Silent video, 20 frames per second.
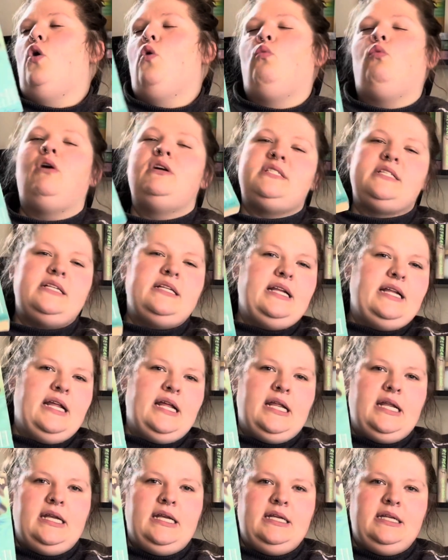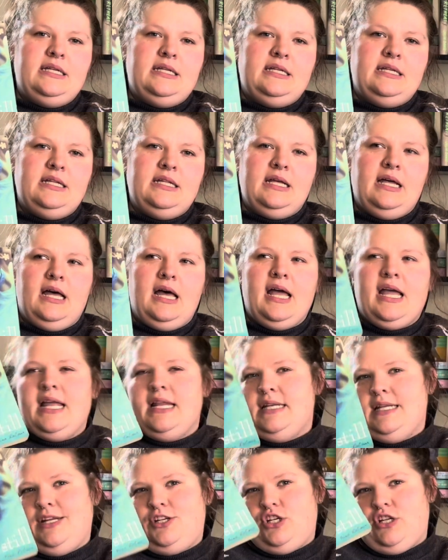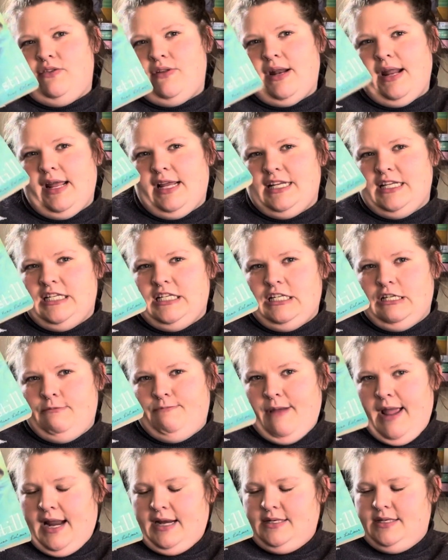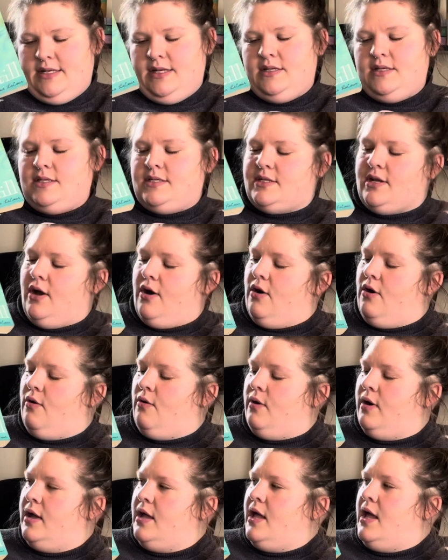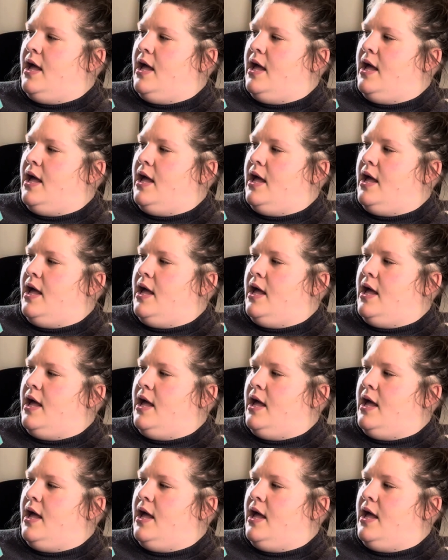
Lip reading: wasn't in a condition that I expected. So